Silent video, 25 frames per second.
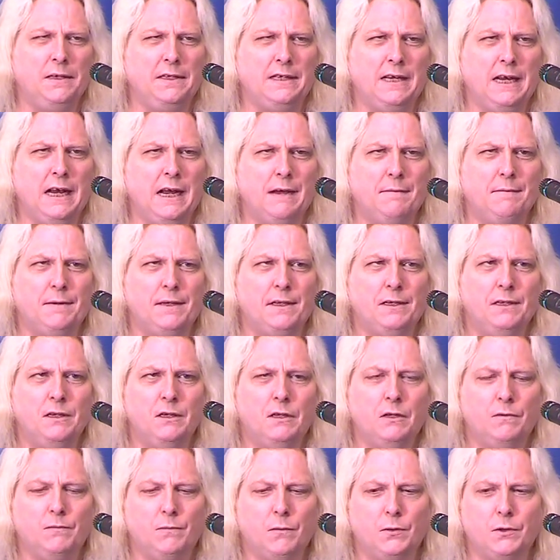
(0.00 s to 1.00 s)
heaven
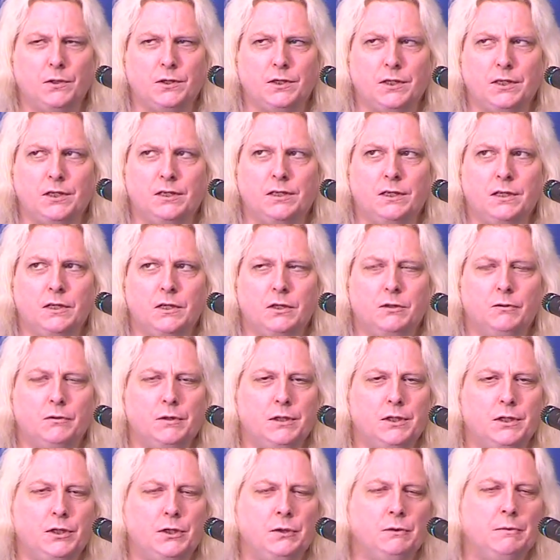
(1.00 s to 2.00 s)
versus
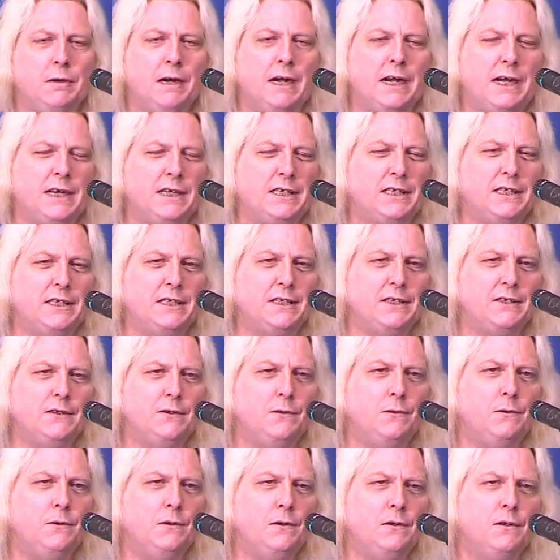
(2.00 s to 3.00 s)
with two eyes
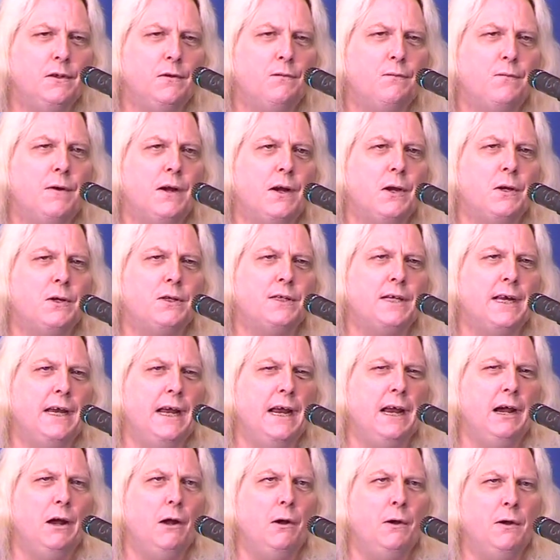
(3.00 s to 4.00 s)
into the fires of
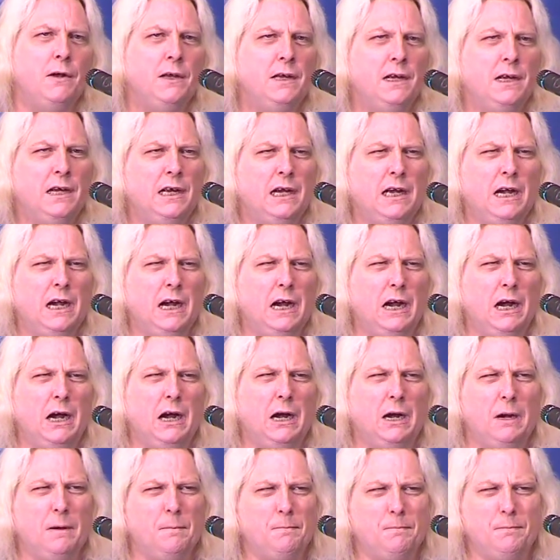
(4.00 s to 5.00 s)
hell.
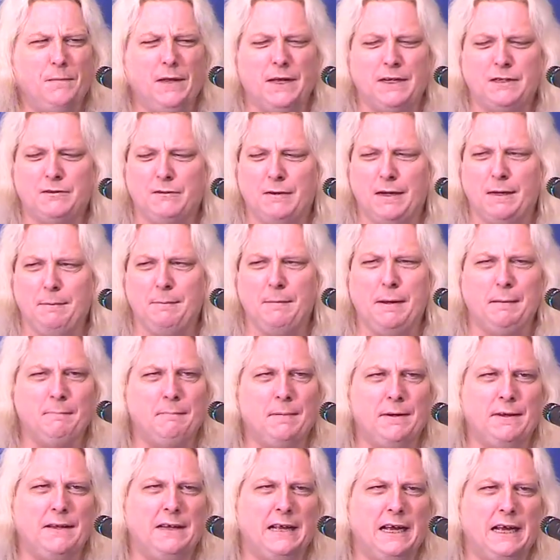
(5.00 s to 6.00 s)
That's what he meant
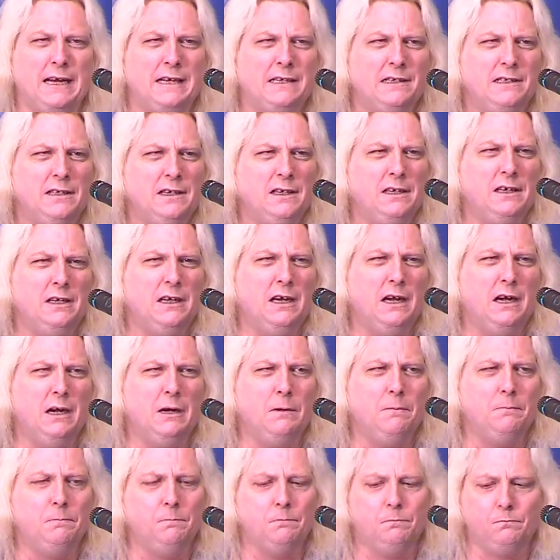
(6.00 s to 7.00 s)
by that.
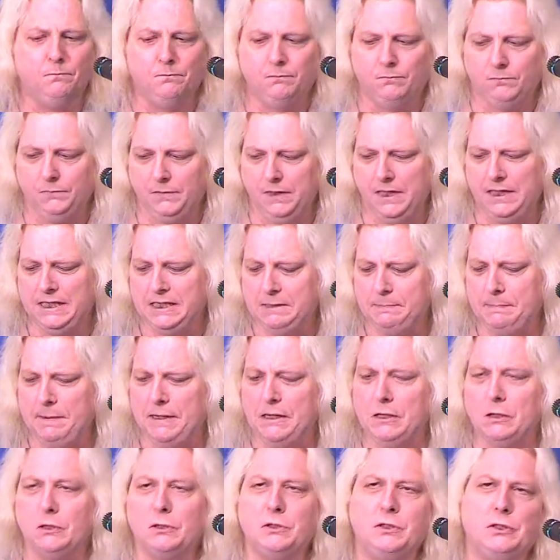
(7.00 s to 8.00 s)
It's
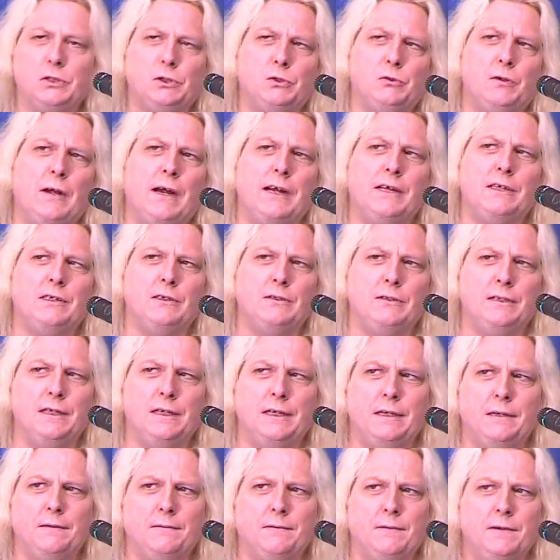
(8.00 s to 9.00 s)
better to try to
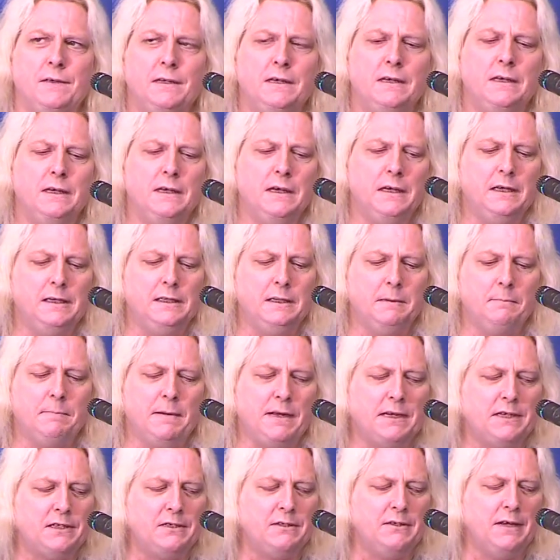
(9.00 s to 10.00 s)
live your
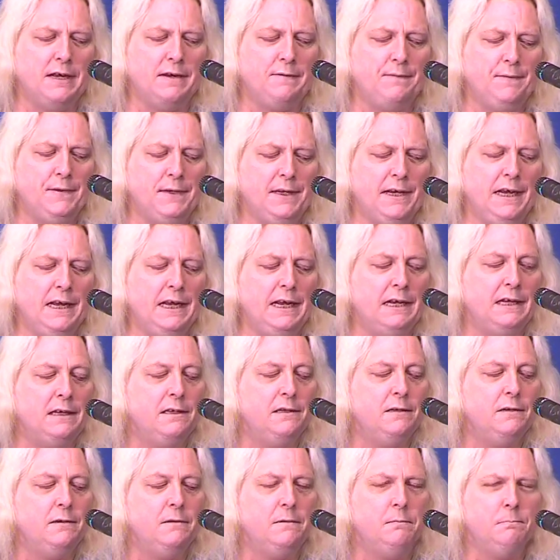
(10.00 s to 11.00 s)
best life you can.
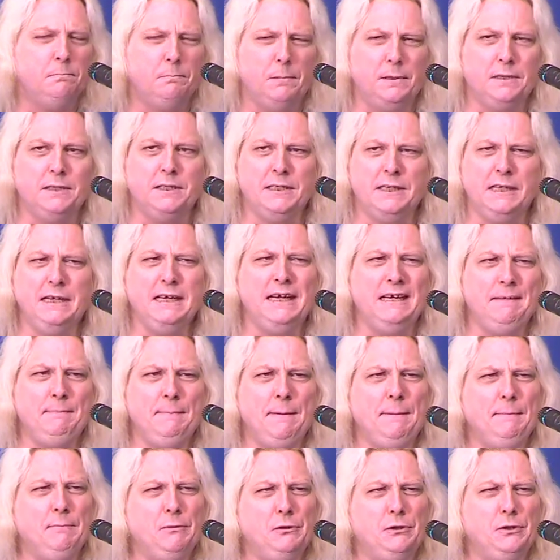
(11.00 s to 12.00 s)
But sometimes
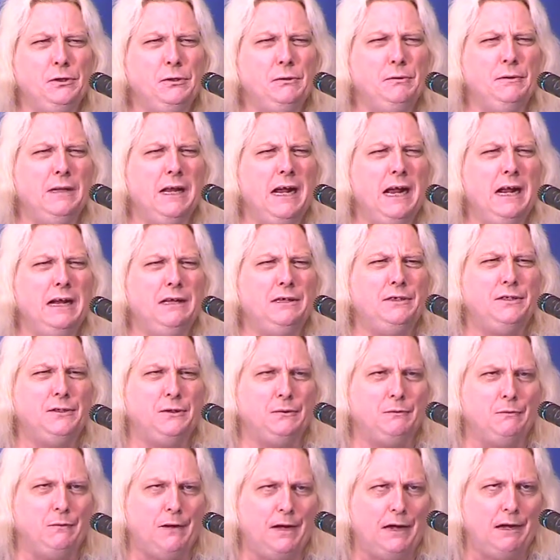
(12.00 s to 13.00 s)
people do not do
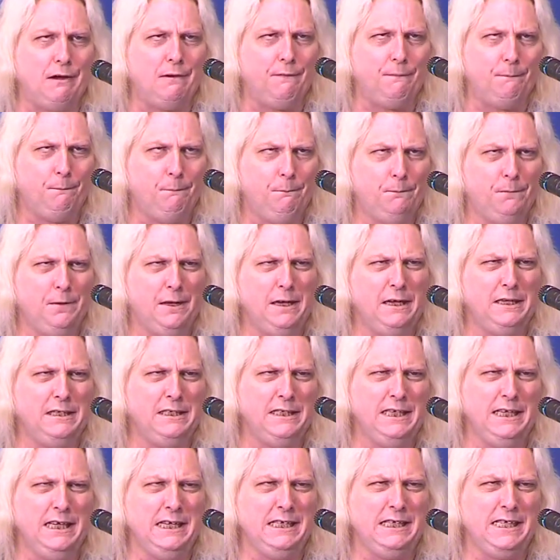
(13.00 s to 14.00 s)
well.
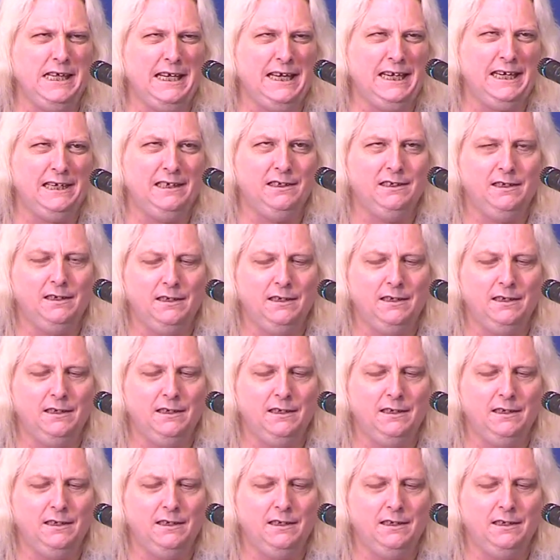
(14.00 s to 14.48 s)
It's easy.